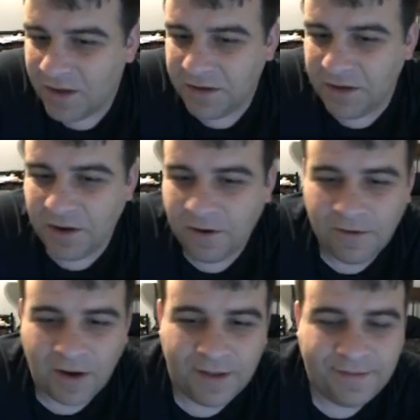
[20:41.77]
You
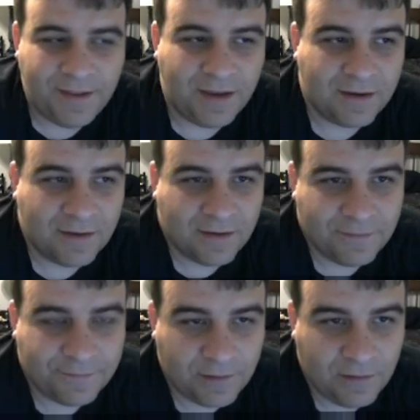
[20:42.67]
know, I think
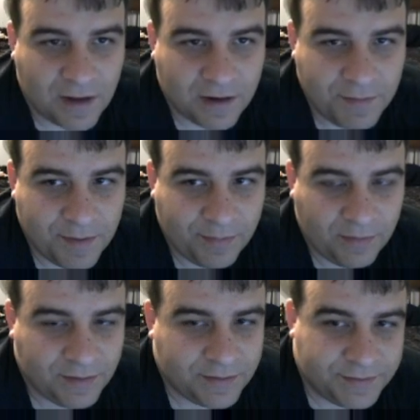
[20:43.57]
for a lot of
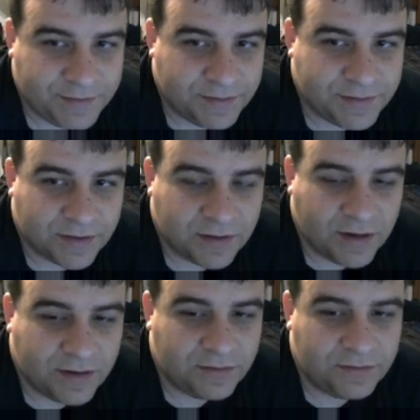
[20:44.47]
people,
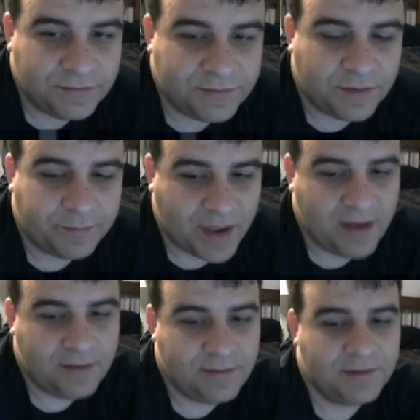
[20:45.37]
it'll
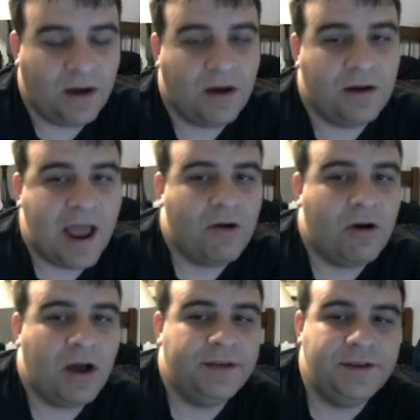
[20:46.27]
depend on how
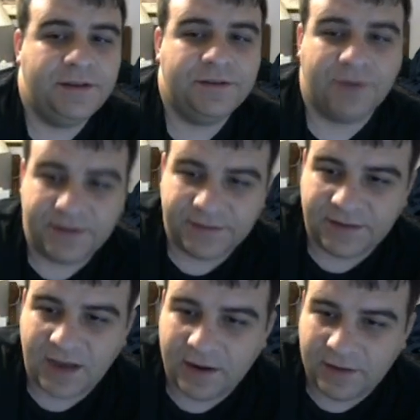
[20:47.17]
high his res
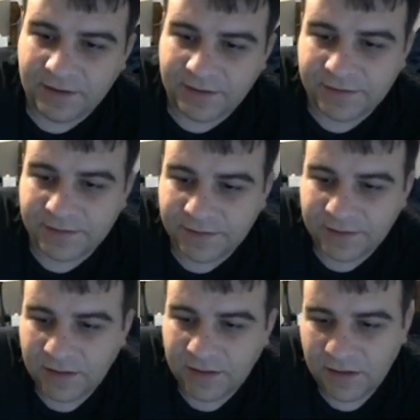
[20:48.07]
stat is,
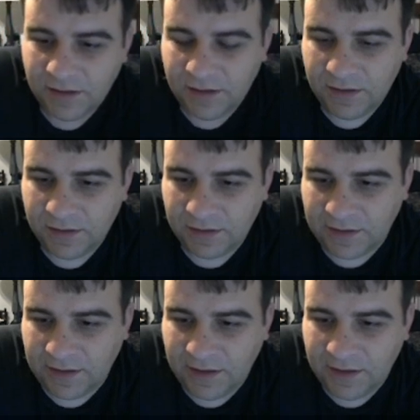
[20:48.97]

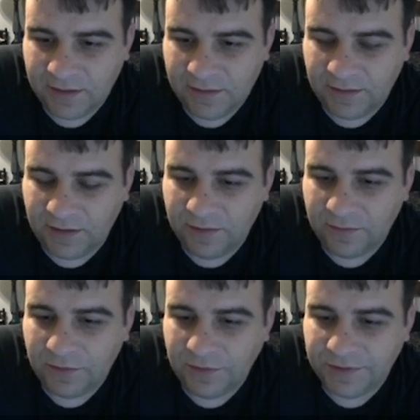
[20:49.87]
and it
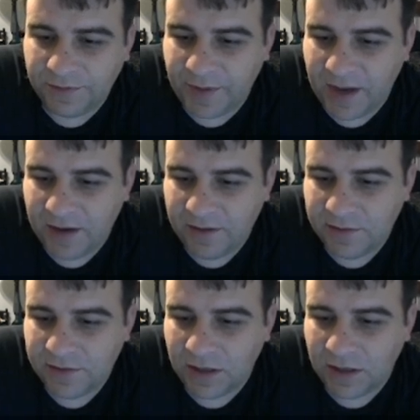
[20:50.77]
will
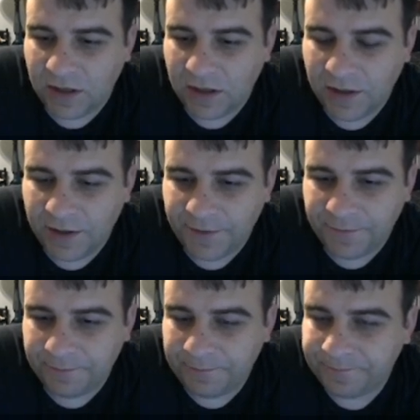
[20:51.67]
depend
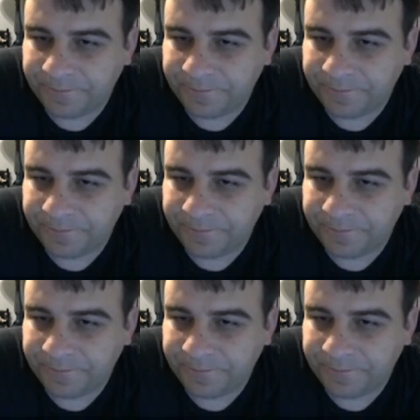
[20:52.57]
on